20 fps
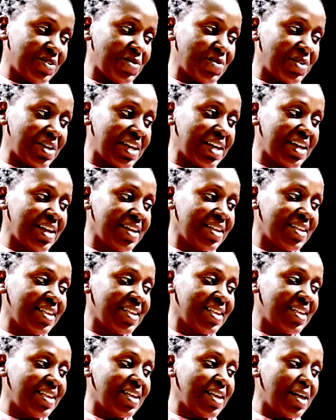okay,
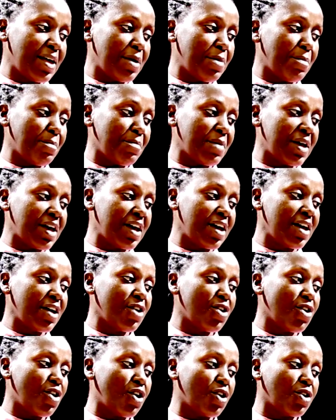may
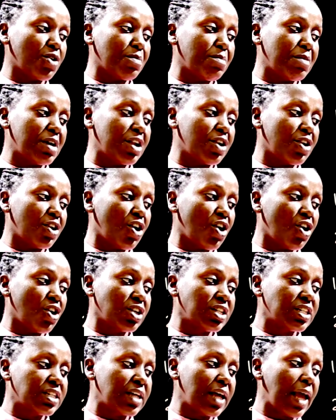or may
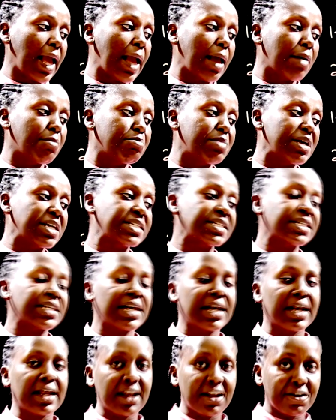not be
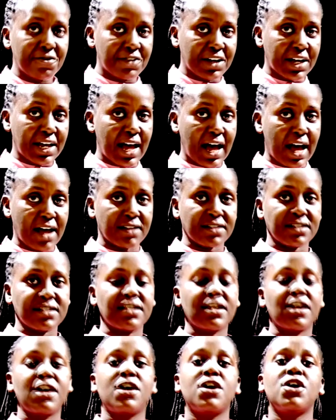significant.
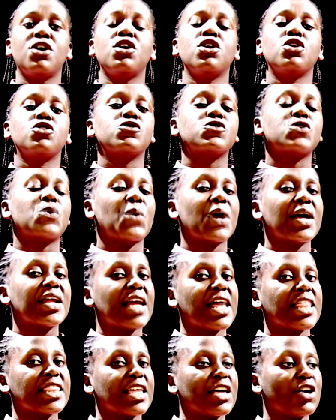So when
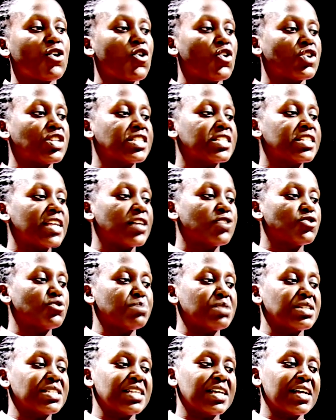are they considered to
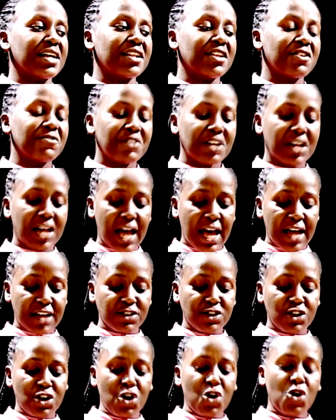be
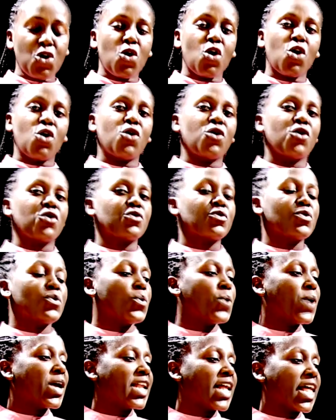significant, or
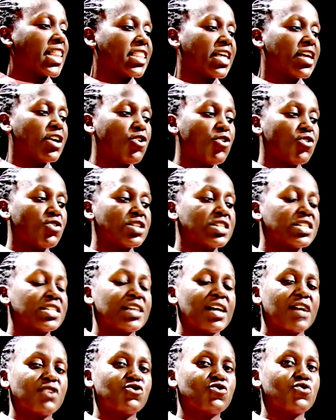when are they
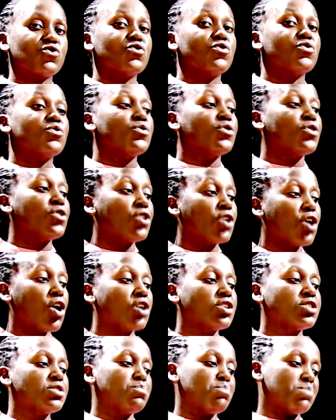considered to
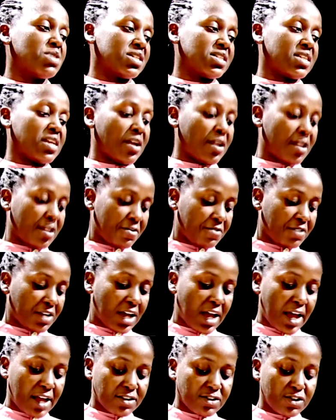not be
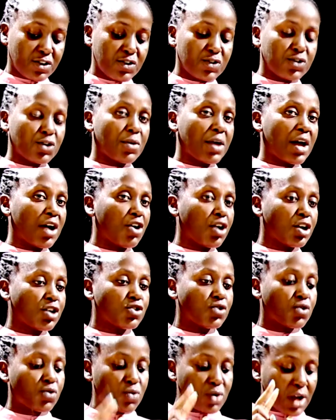significant? So we are going
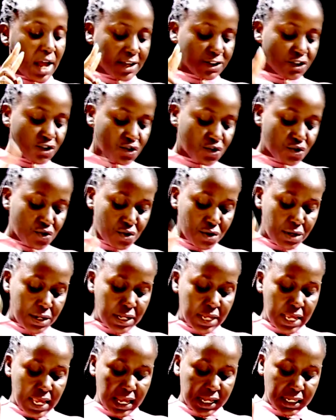to look at
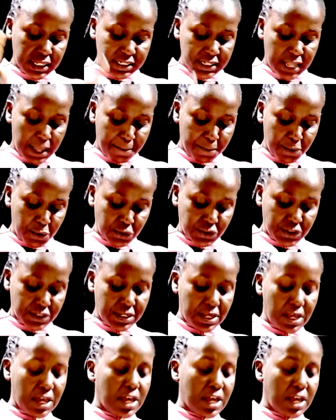two examples.